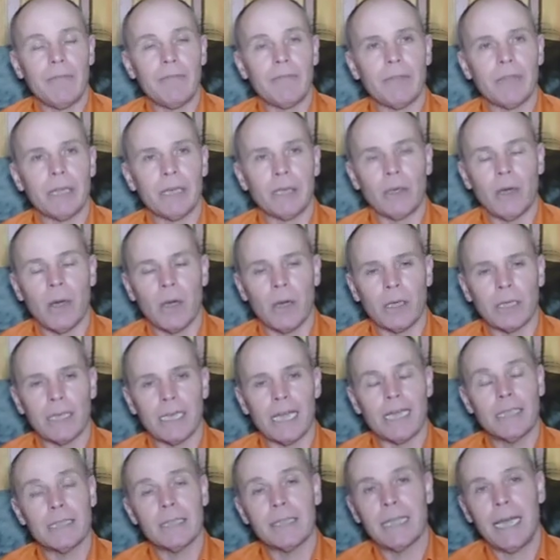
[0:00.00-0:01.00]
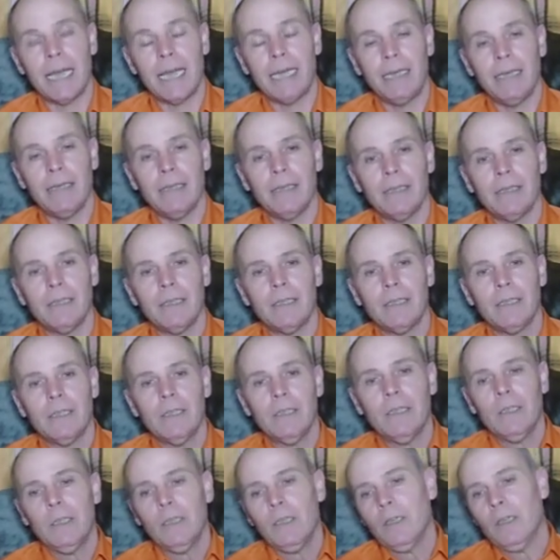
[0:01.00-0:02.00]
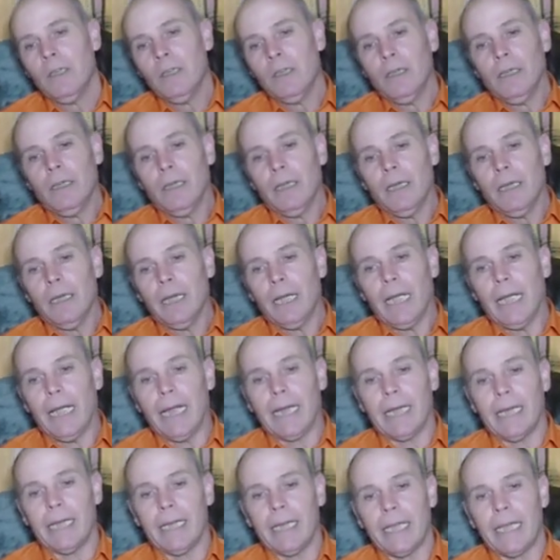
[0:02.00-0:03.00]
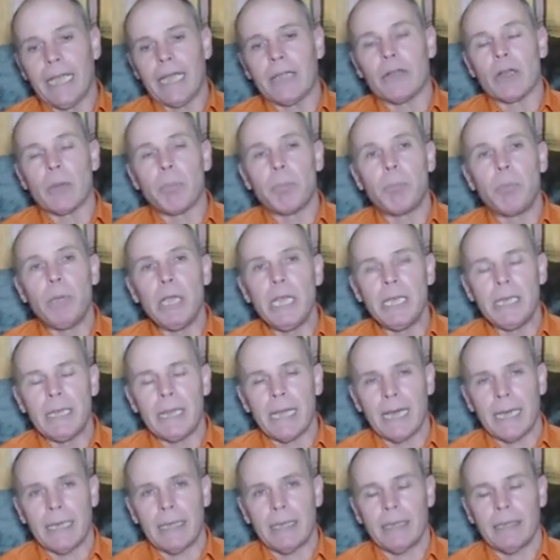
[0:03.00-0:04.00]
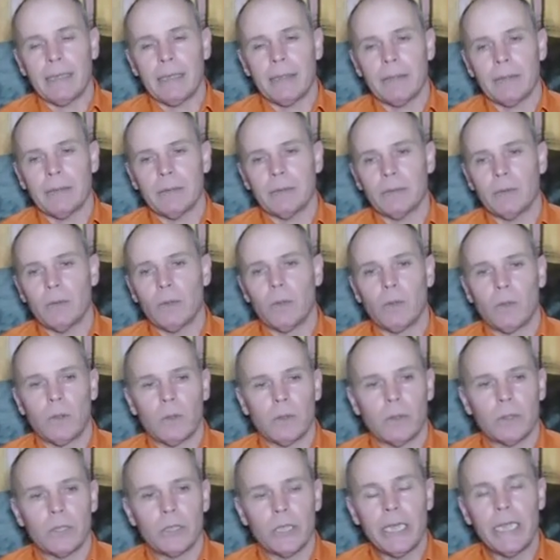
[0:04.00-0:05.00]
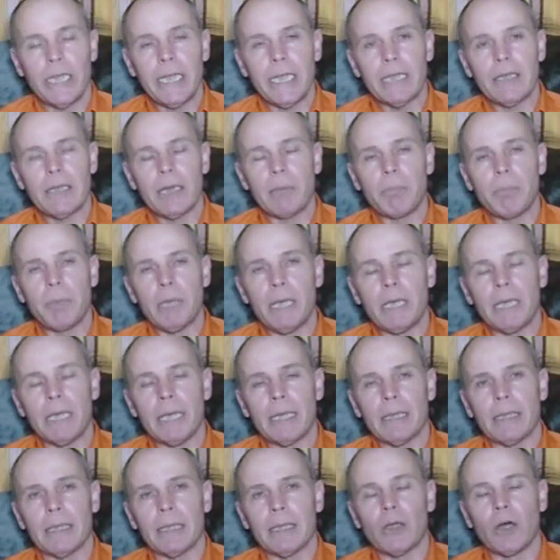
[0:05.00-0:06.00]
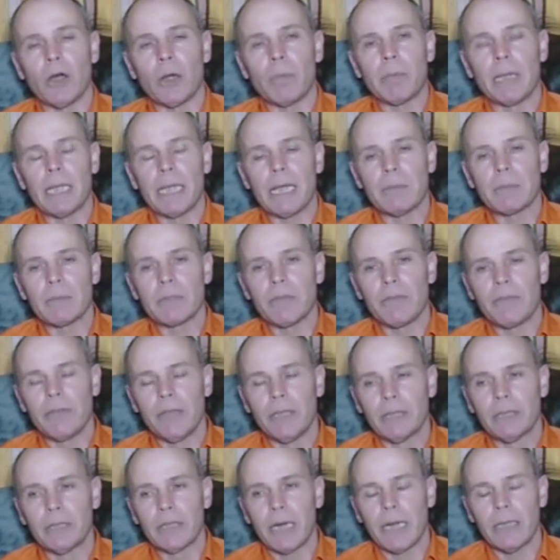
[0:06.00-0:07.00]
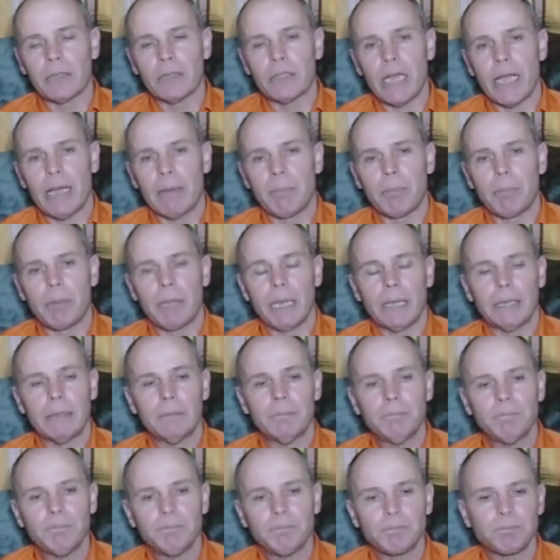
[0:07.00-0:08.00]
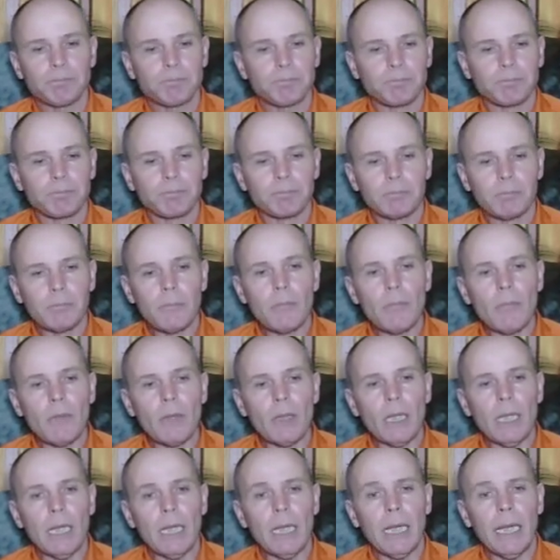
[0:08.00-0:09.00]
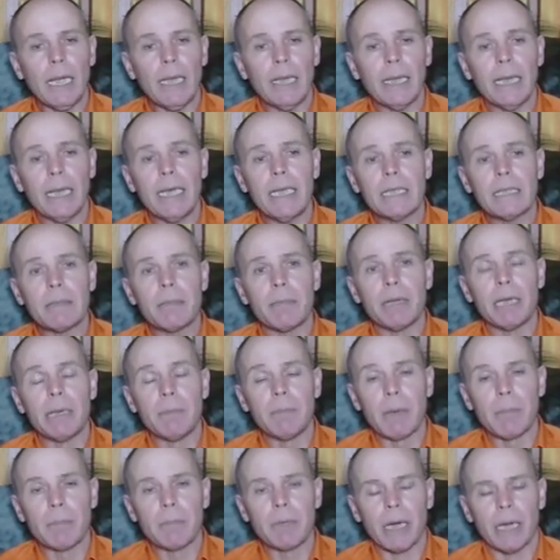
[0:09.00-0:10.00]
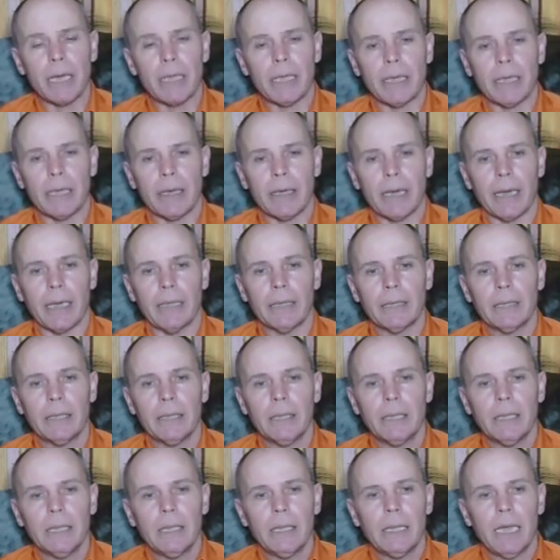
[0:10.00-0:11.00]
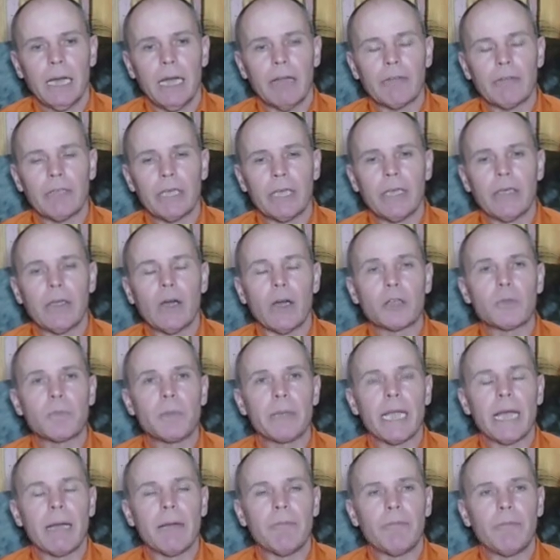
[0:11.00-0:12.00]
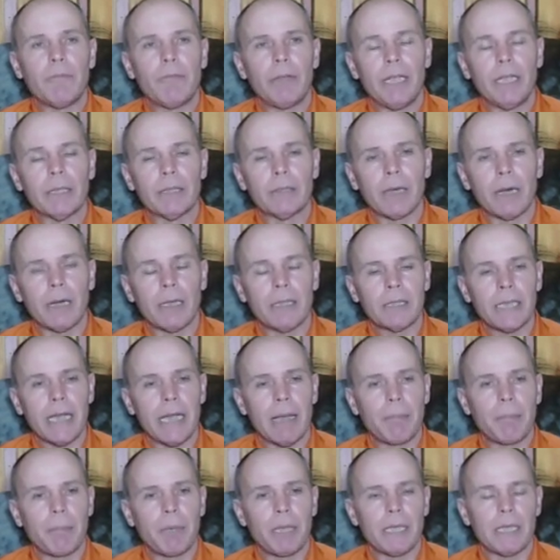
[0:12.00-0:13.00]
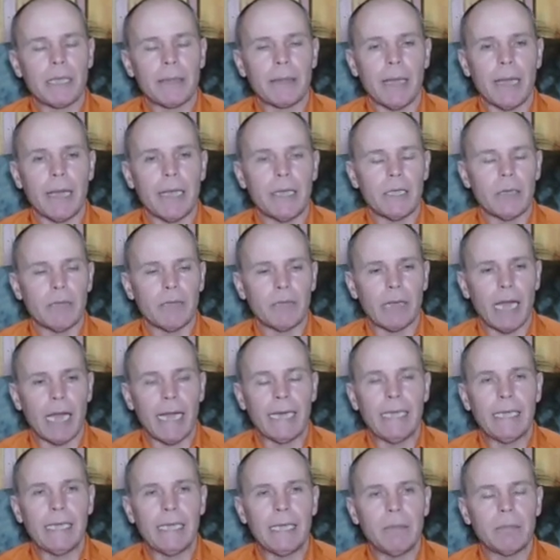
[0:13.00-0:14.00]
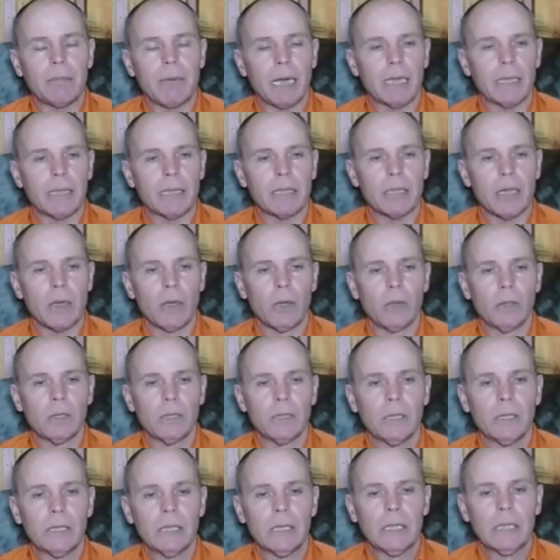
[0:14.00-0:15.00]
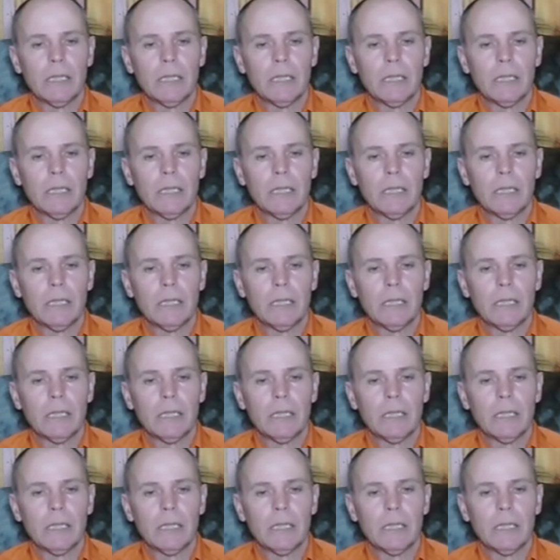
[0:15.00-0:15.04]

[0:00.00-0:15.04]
If the dog does that and he can repeat that, or she can repeat that, the dog becomes a field trial champion, and that is a minimum criteria. I've seen dogs become field trial champions at the age of 19 months old,